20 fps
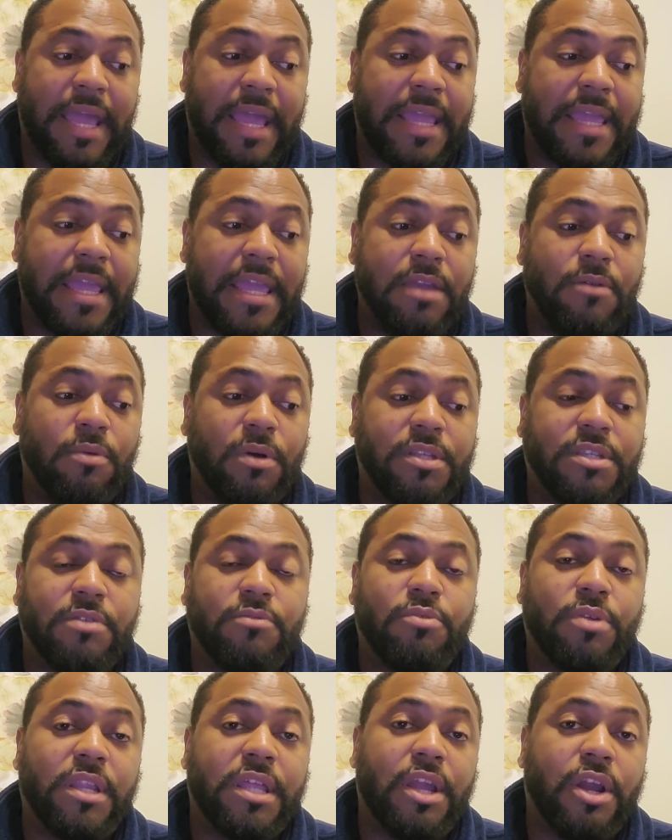hey, he
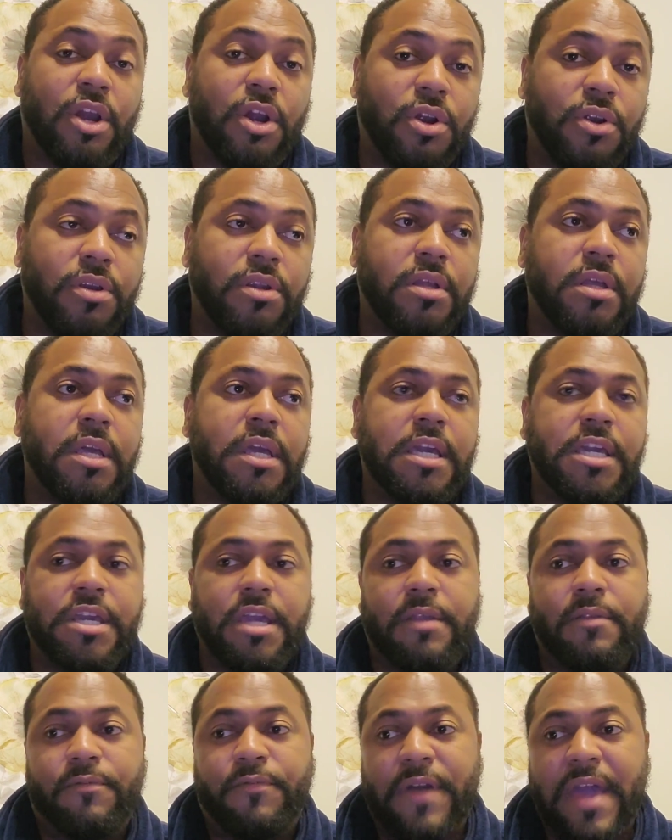wasn't really hurt.
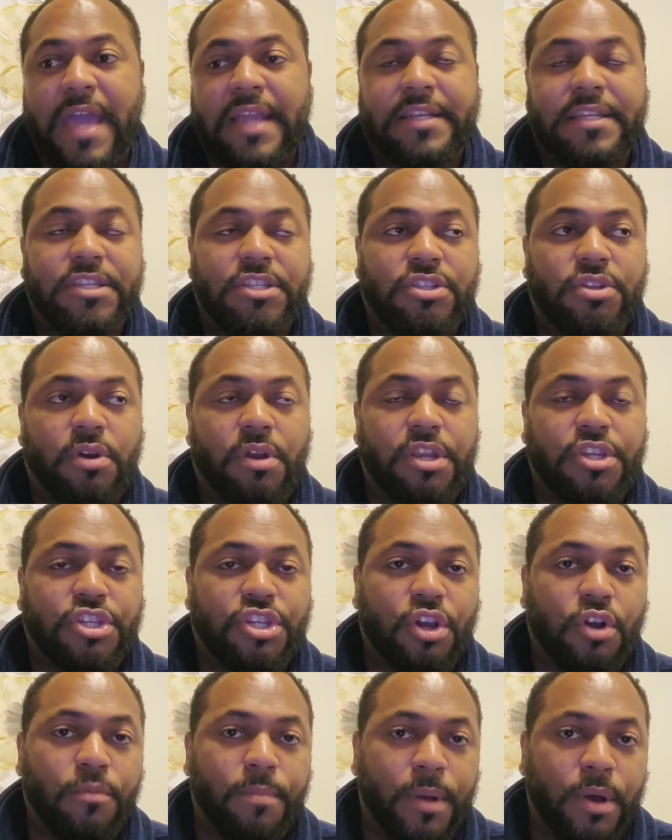In fact, he started
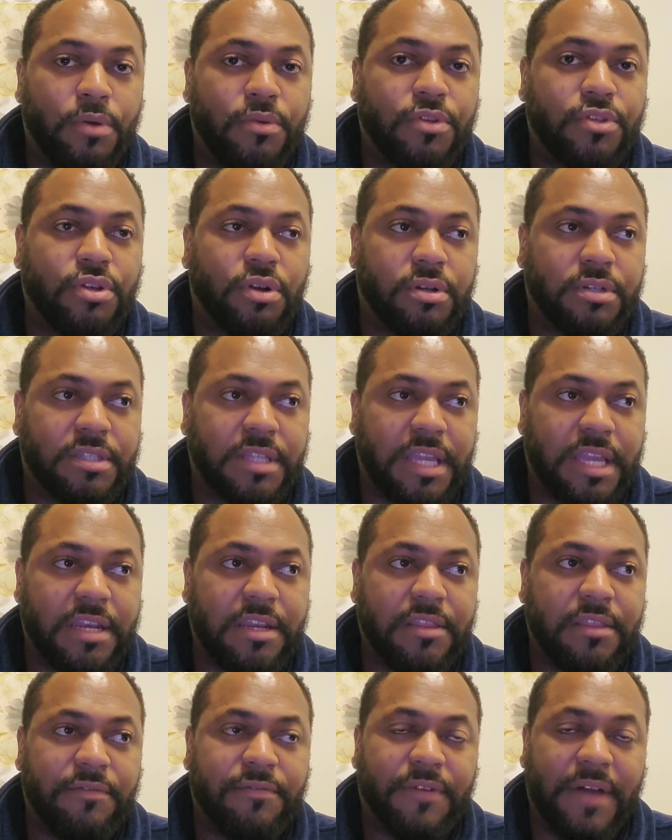showboating towards the
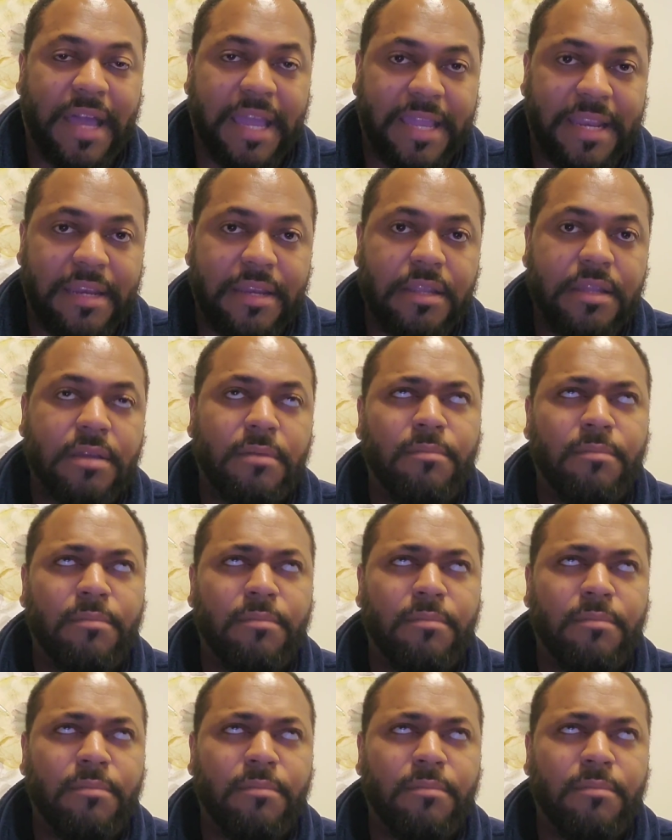end of the fight.